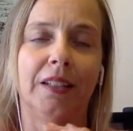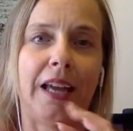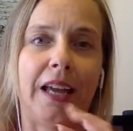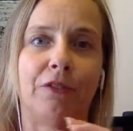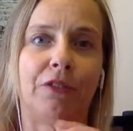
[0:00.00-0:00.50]

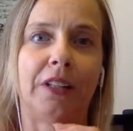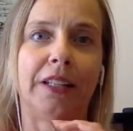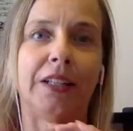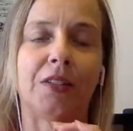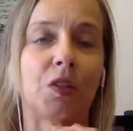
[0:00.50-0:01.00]
and
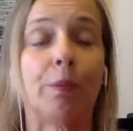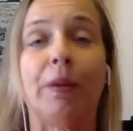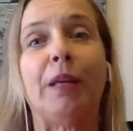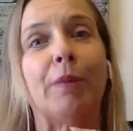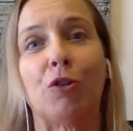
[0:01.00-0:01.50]
feeling so
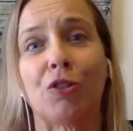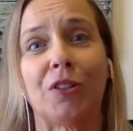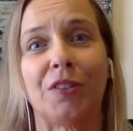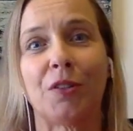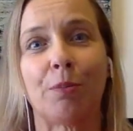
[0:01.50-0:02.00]
many
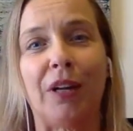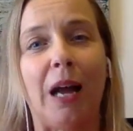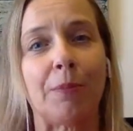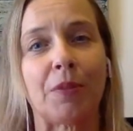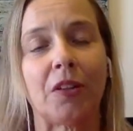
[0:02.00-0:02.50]
emotions,
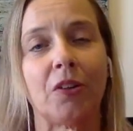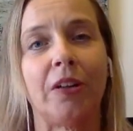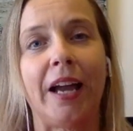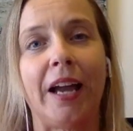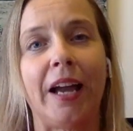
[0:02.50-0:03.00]
perhaps a
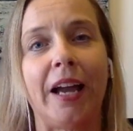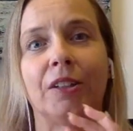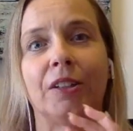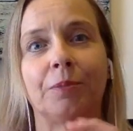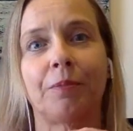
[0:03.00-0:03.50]
little
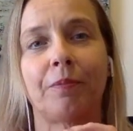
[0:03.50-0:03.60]
anger,